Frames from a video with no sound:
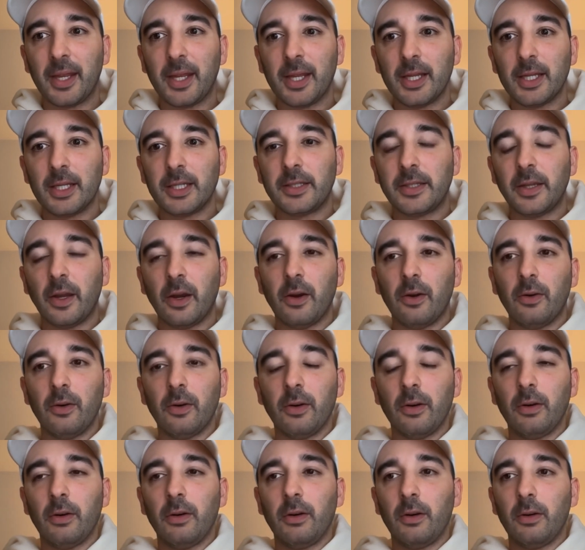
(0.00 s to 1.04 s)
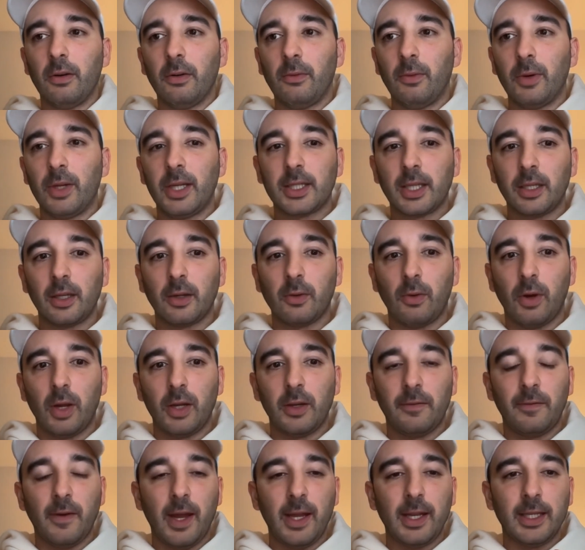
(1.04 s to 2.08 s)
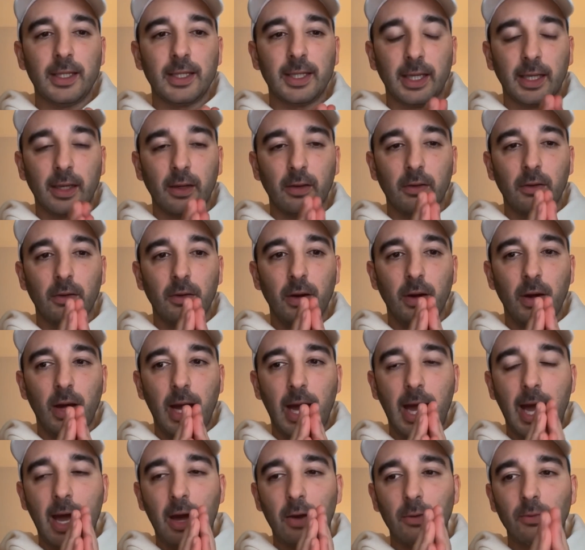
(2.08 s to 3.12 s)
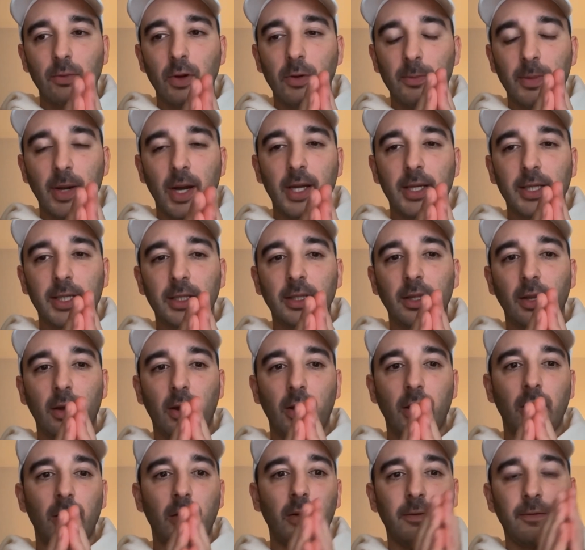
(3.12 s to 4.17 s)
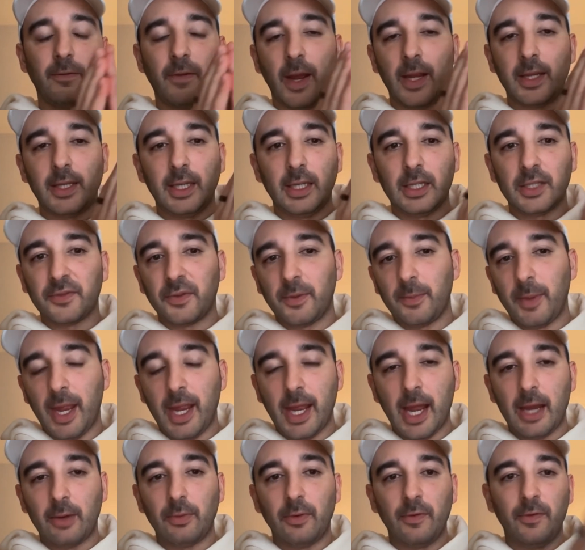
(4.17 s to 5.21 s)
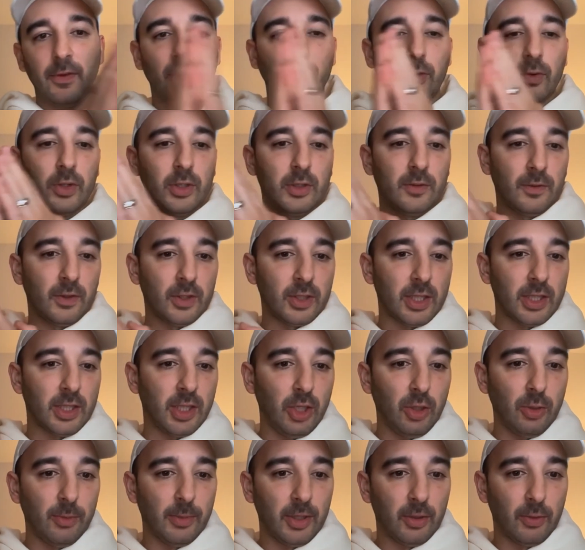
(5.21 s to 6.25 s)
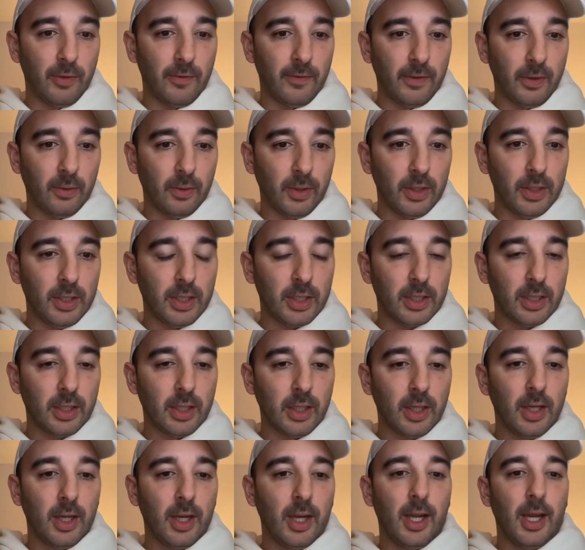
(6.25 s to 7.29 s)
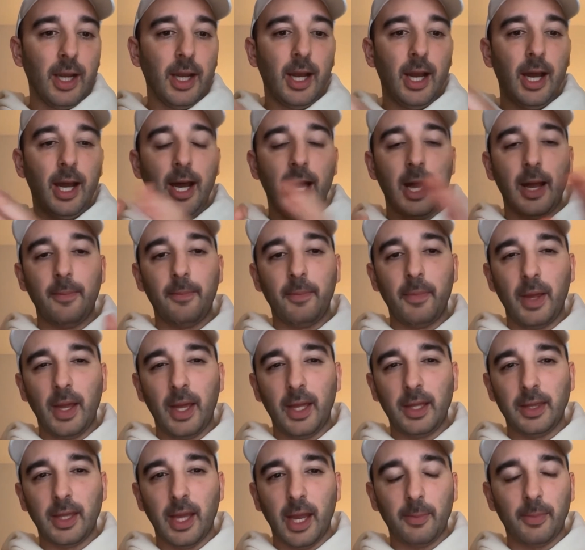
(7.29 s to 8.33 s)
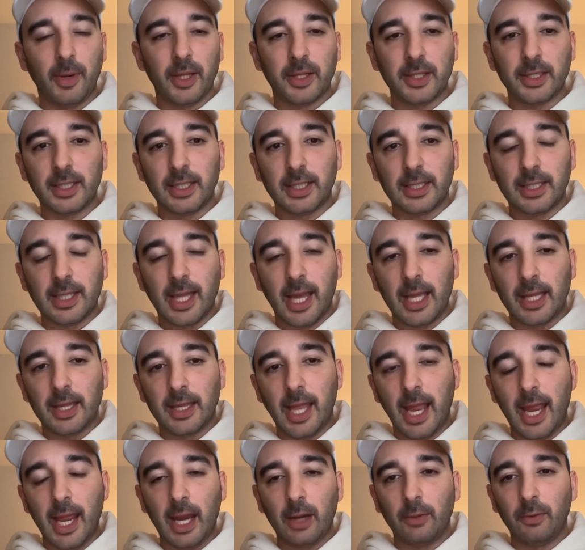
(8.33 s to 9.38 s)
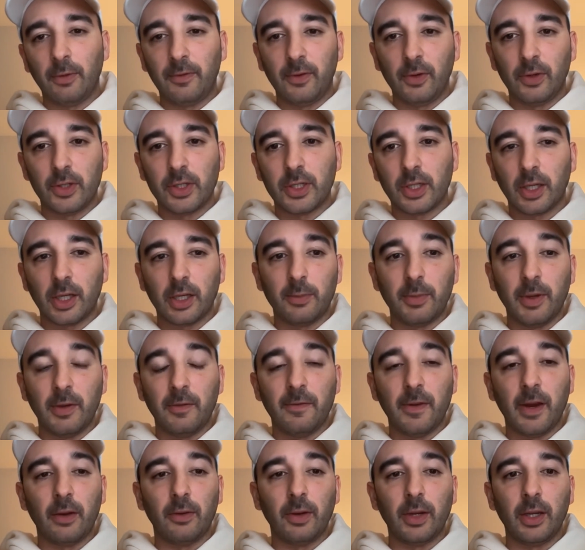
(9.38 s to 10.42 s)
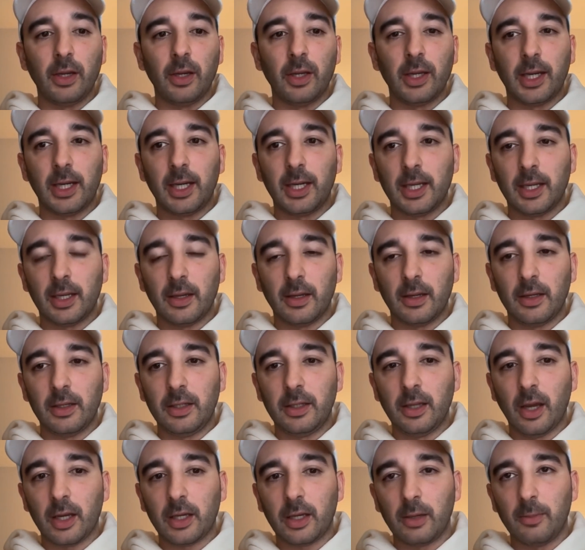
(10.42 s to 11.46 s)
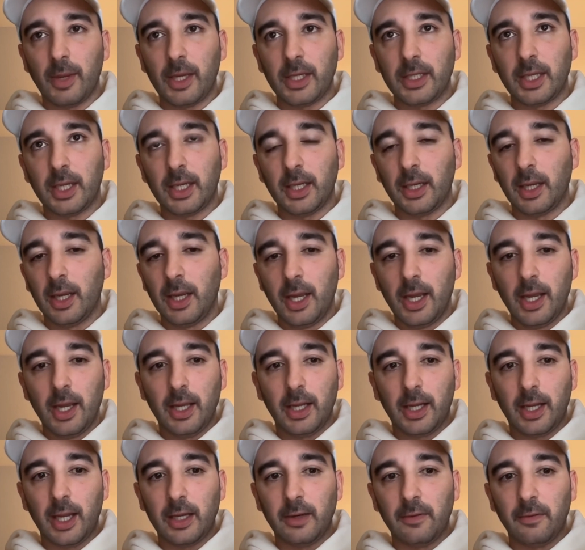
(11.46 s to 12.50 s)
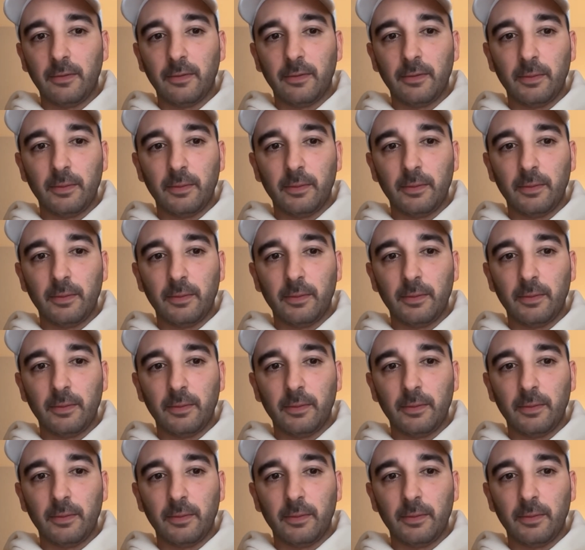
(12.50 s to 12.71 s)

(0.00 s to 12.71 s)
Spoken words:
So what it's going to quantify is like how robust are findings from AI reviewers versus human reviewers. And the hypothesis is that the AI reviewers are going to be very good at documenting kind of